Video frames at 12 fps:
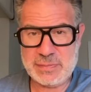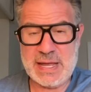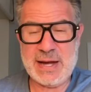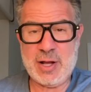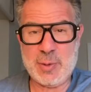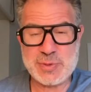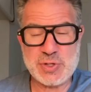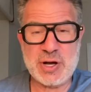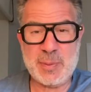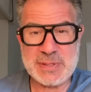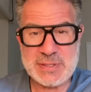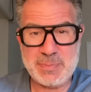That helps. You're
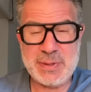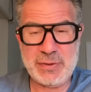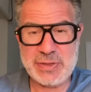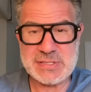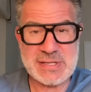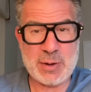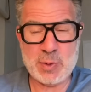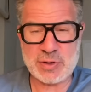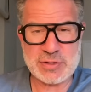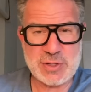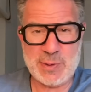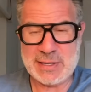helping to build this network.
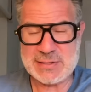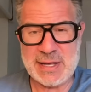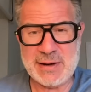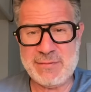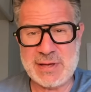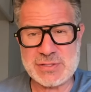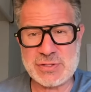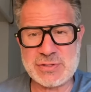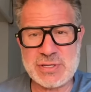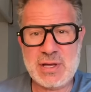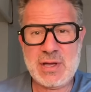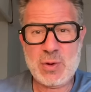There's no outside
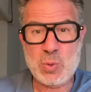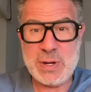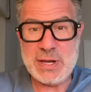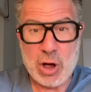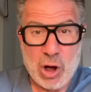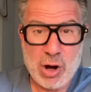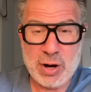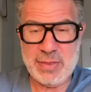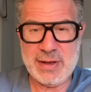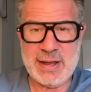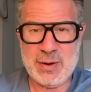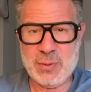investors. We are
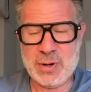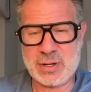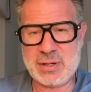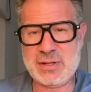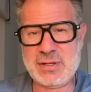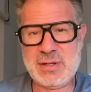the network.